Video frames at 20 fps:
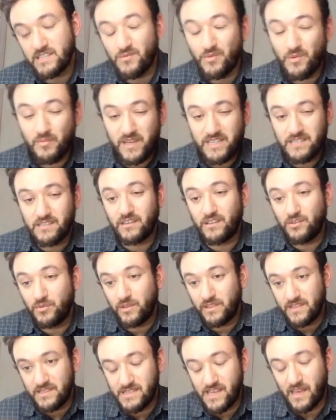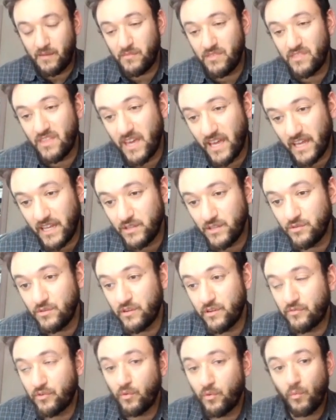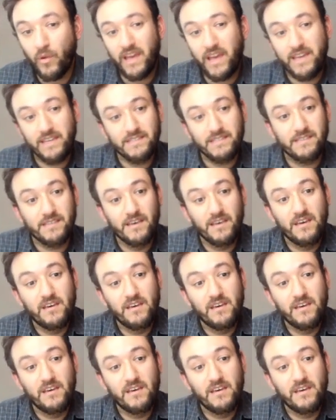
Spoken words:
We're basically doing the same thing in 2 different ways,